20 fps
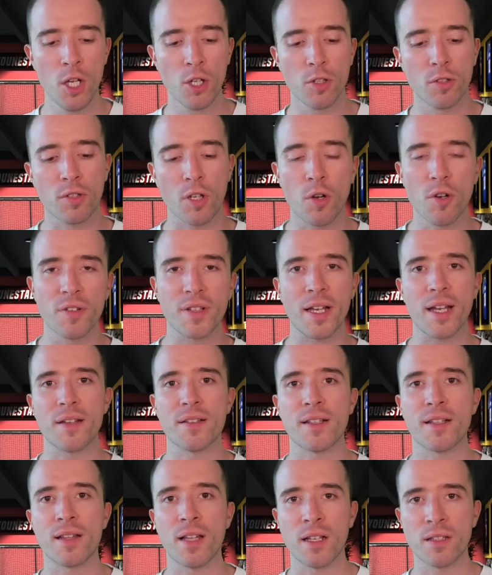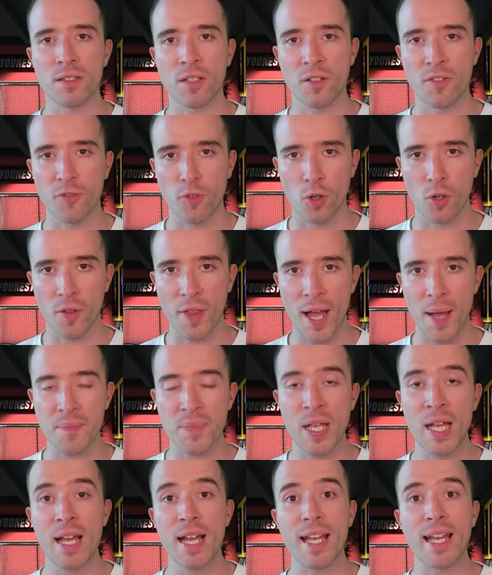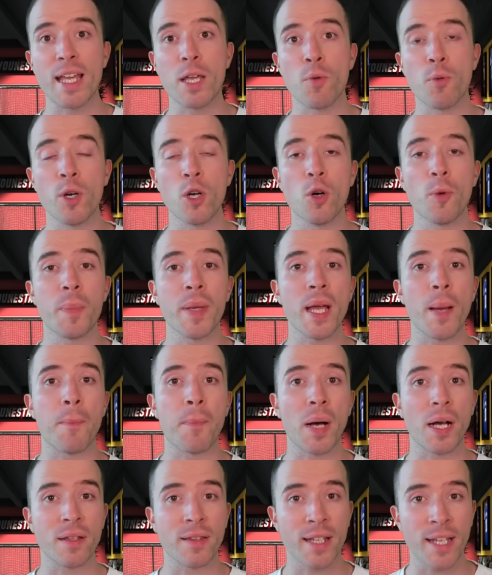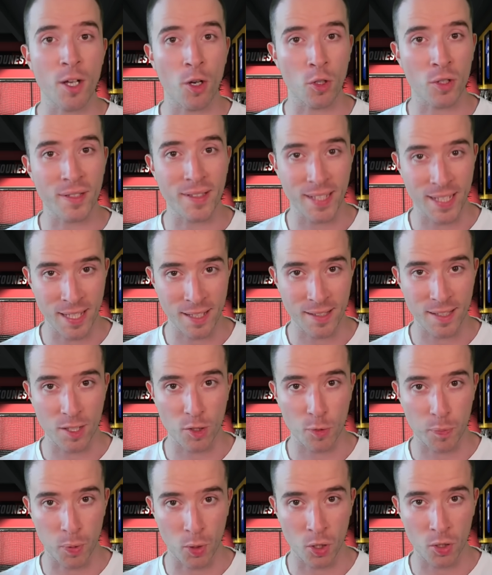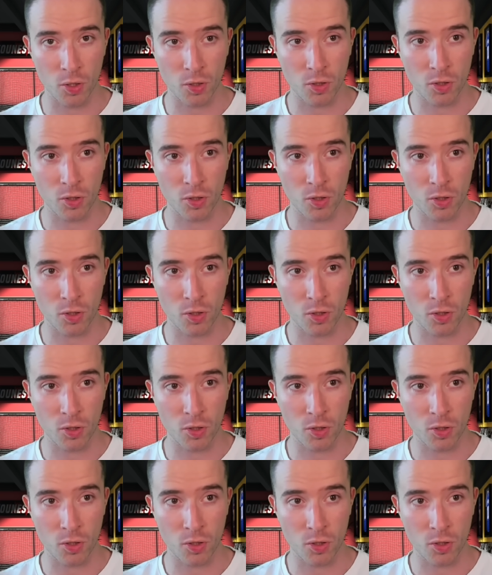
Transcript: Jose is in London for that. He will be a pundit on TNT Sports,